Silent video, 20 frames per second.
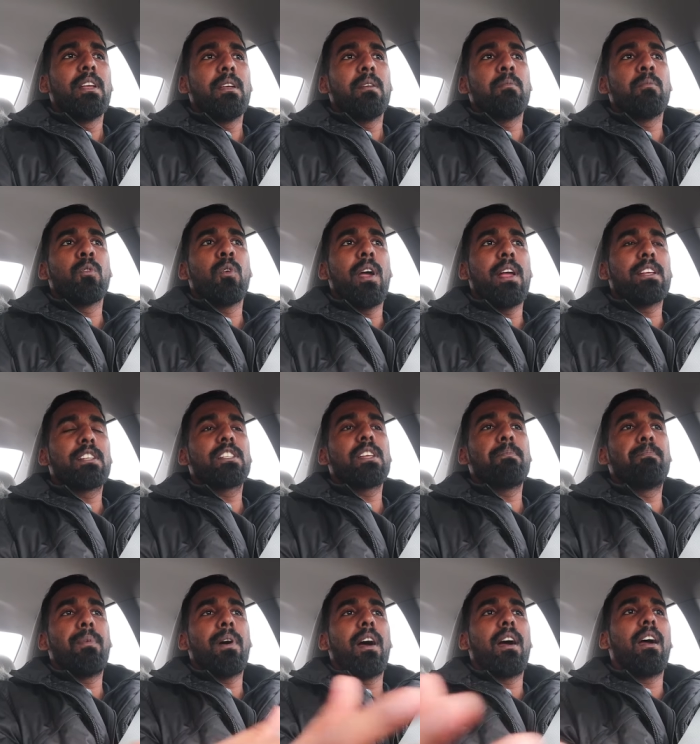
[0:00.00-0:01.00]
I'm going to
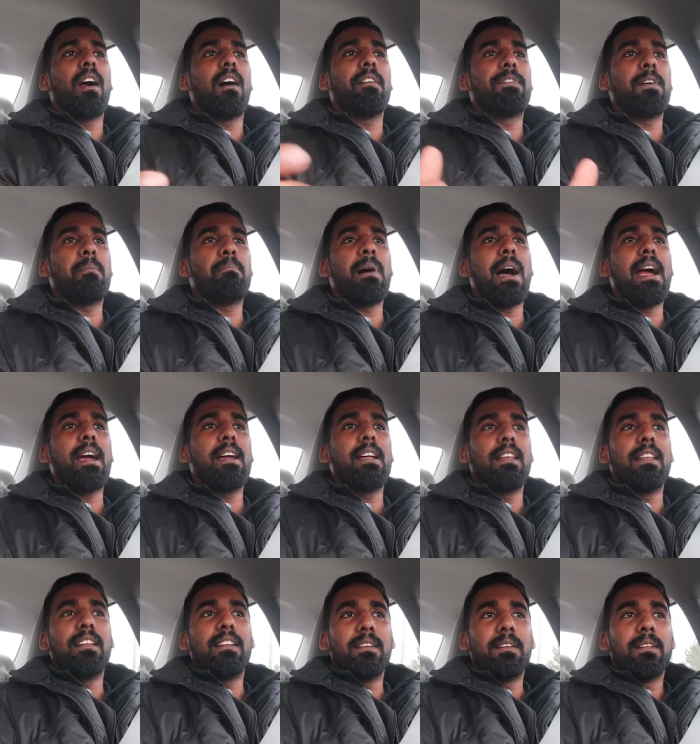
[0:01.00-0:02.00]
ship her off a
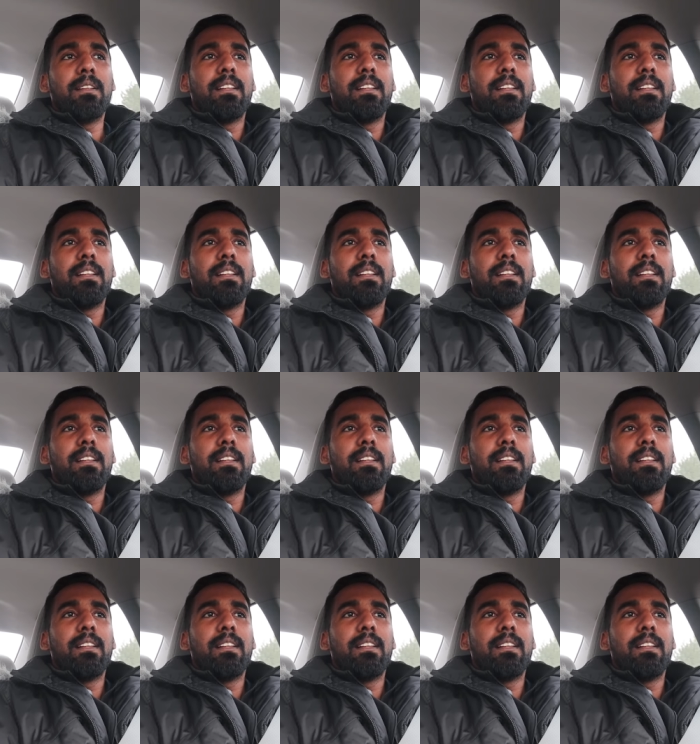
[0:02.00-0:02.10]
barrel.